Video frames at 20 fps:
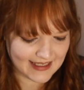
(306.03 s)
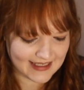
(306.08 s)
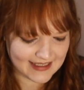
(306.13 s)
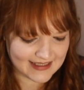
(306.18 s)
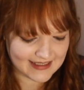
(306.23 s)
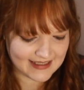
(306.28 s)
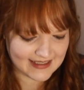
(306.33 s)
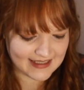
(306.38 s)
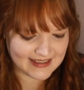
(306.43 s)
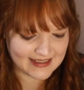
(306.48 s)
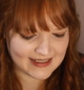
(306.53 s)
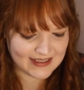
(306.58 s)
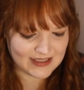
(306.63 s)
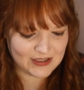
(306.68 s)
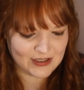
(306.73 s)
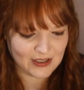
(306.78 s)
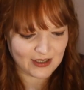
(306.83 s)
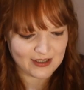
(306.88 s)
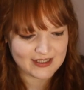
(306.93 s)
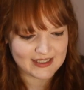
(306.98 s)

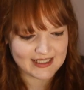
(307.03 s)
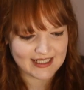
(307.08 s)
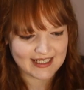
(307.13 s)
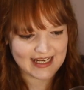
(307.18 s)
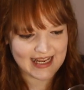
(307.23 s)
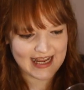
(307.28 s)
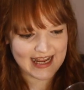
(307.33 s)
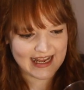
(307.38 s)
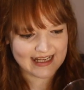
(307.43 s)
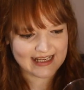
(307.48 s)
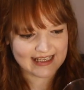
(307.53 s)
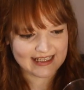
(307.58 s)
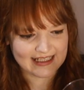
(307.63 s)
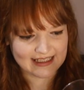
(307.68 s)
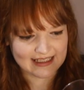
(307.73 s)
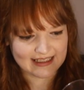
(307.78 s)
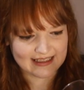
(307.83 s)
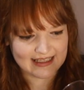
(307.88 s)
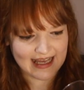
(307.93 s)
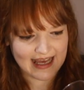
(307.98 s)
It's just an egg
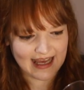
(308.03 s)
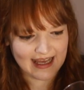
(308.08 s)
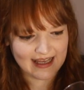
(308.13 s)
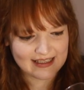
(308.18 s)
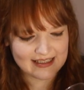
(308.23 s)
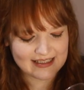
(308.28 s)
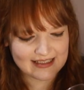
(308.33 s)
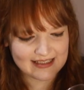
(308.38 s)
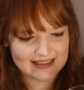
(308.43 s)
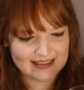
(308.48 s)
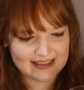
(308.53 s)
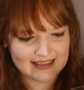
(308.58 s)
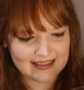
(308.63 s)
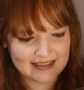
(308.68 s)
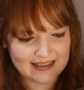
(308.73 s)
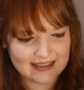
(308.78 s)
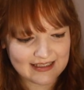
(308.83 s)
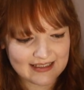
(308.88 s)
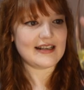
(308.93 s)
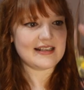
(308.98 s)
in a glass.
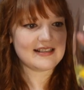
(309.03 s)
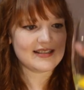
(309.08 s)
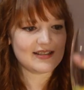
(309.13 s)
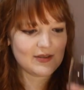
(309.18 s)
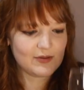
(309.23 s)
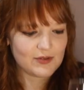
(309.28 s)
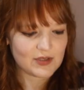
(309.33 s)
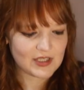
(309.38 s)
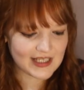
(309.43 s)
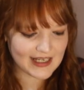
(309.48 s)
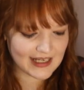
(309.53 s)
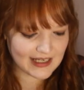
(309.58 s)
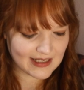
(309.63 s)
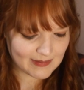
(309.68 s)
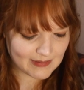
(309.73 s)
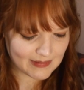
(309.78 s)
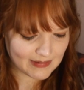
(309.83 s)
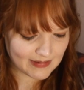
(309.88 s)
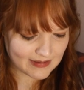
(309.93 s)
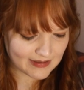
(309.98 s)
There is no
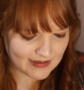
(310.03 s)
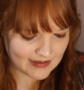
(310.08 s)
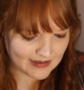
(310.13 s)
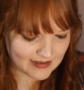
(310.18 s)
shape.